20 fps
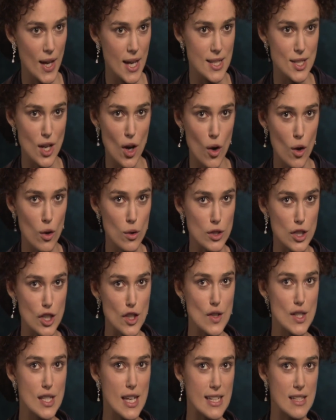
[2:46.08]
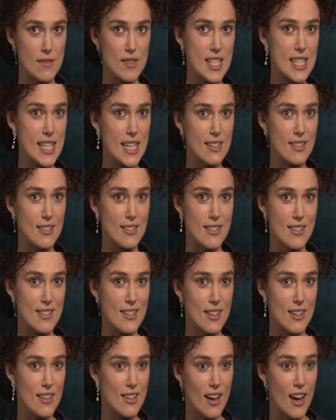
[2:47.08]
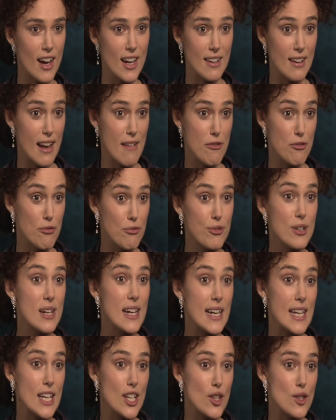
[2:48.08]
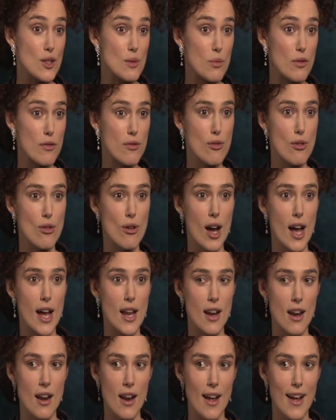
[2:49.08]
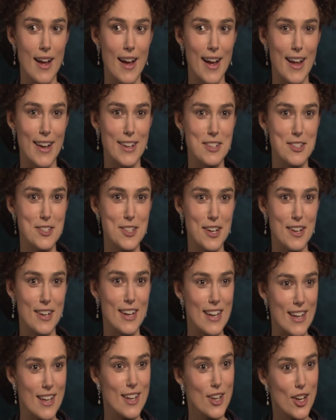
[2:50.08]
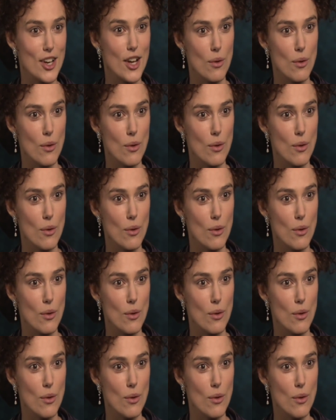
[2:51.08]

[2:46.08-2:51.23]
a whole new set of skills that I'd never really used before, and suddenly,